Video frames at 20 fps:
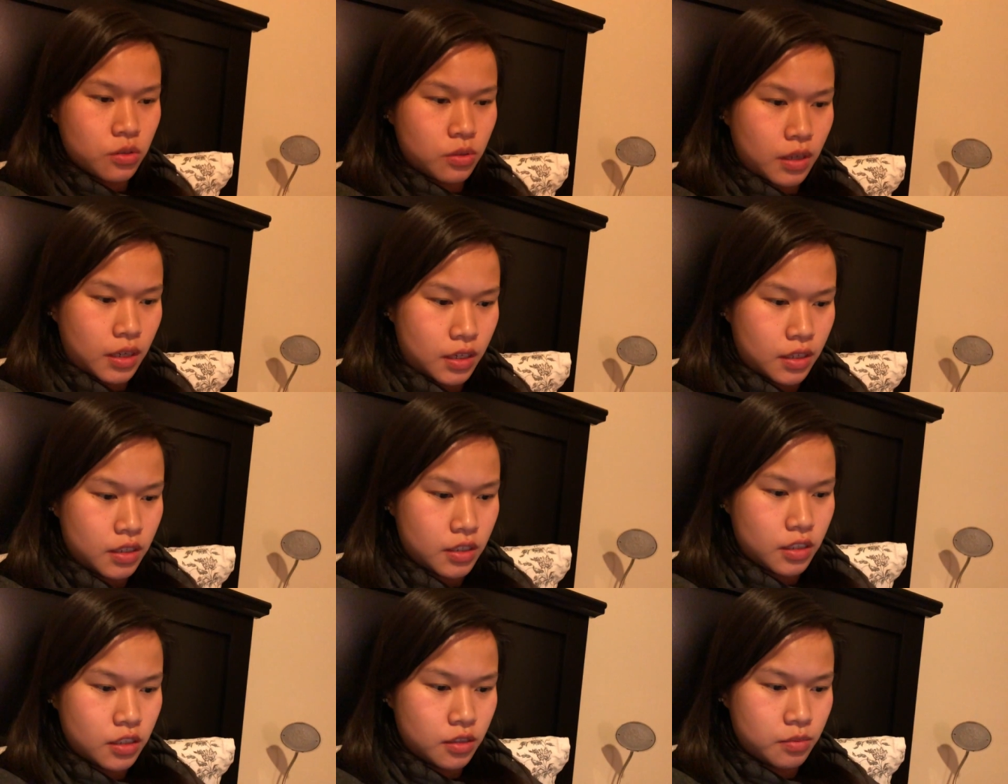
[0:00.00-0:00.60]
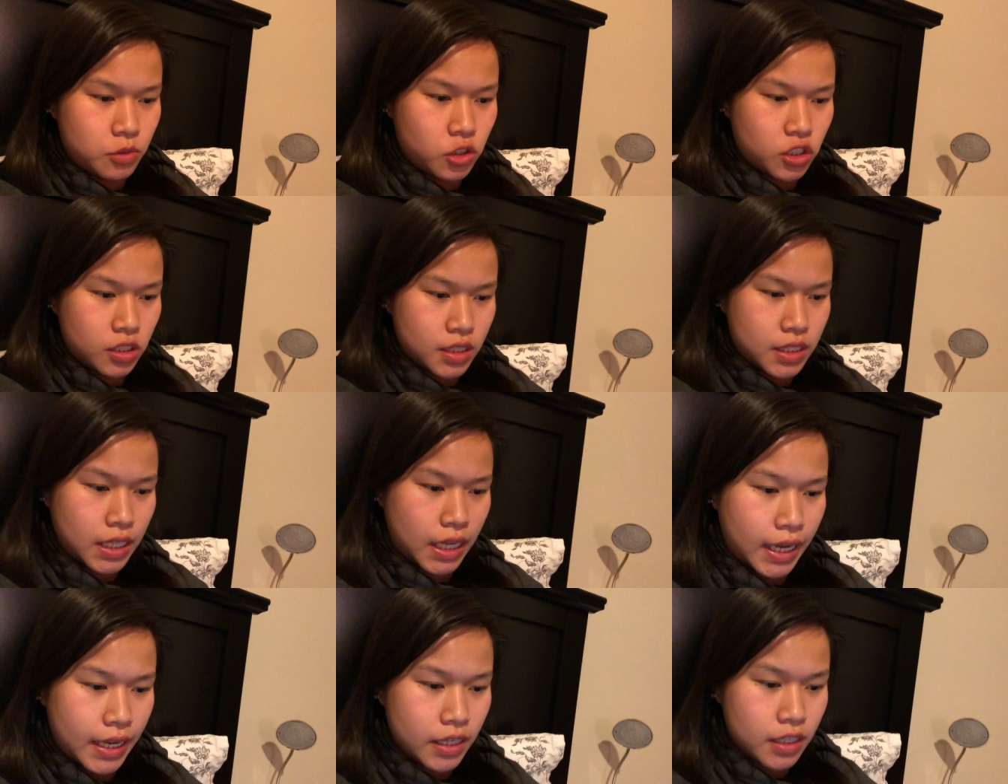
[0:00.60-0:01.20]
So I am just
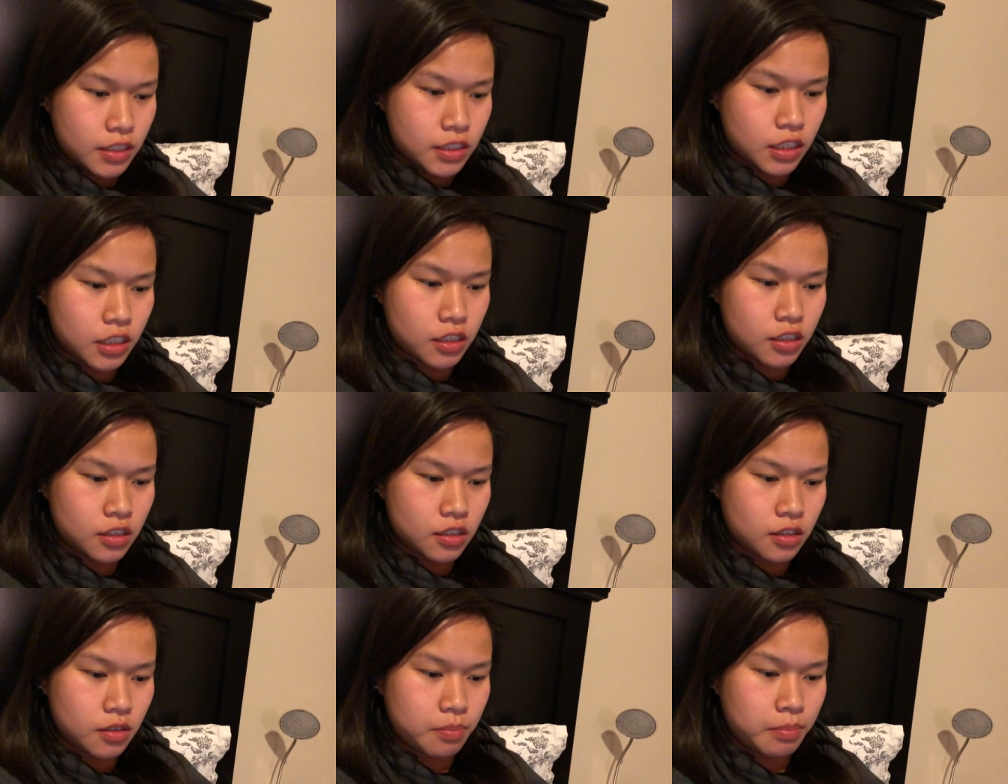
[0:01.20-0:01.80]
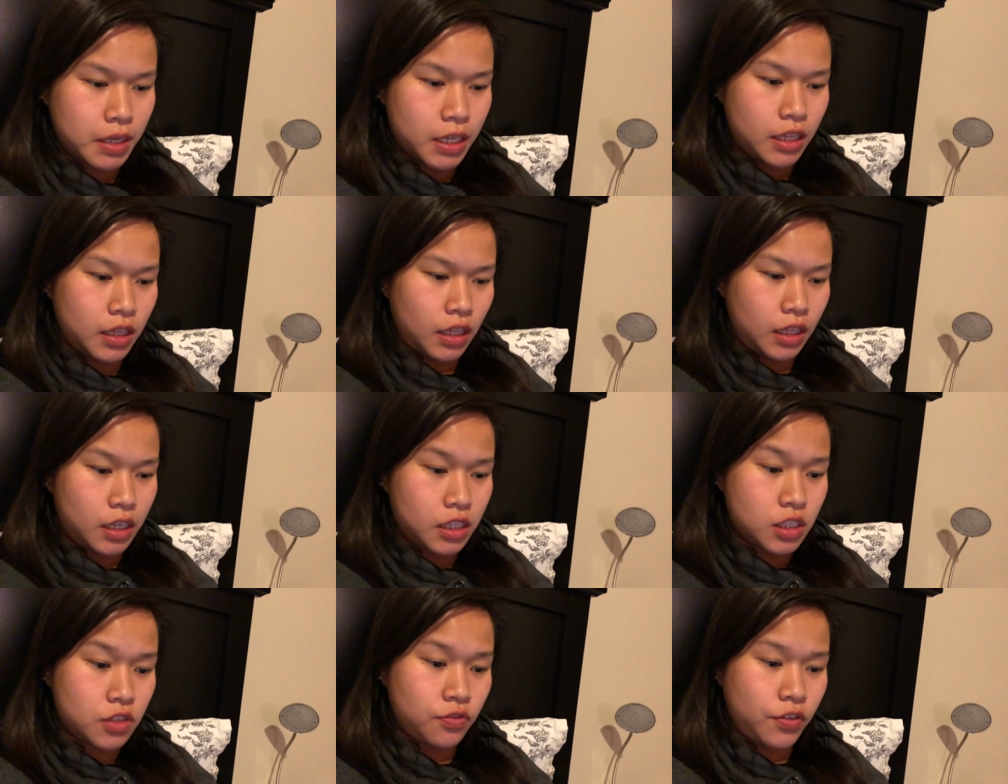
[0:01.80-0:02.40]
editing my
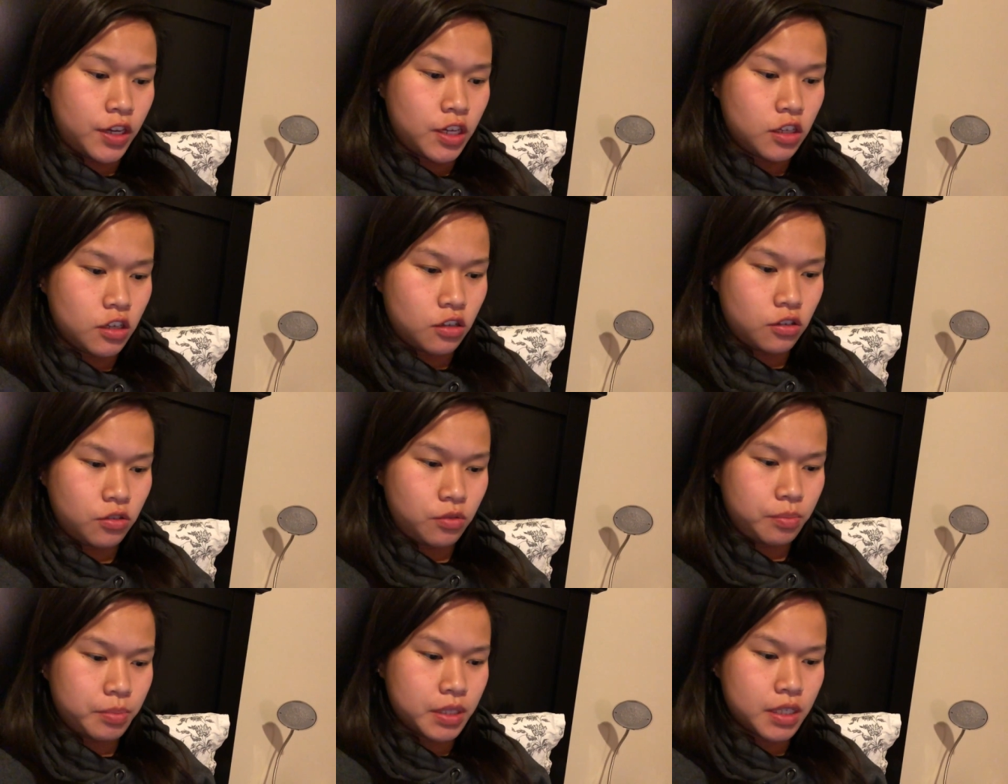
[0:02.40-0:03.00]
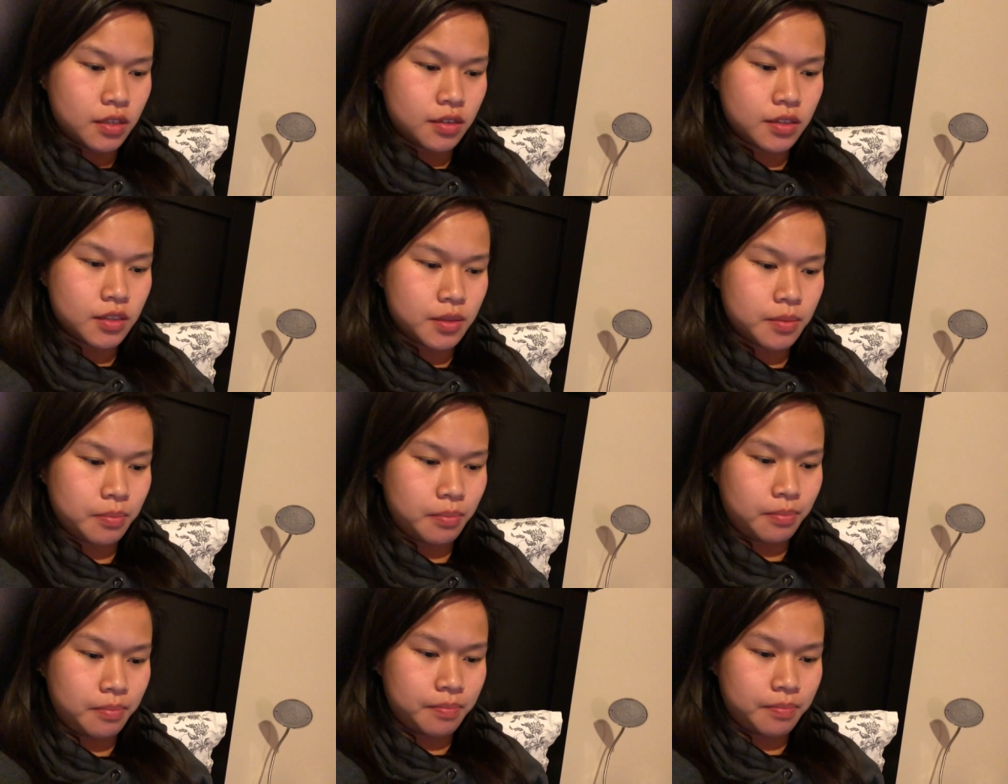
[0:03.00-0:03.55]
latest video because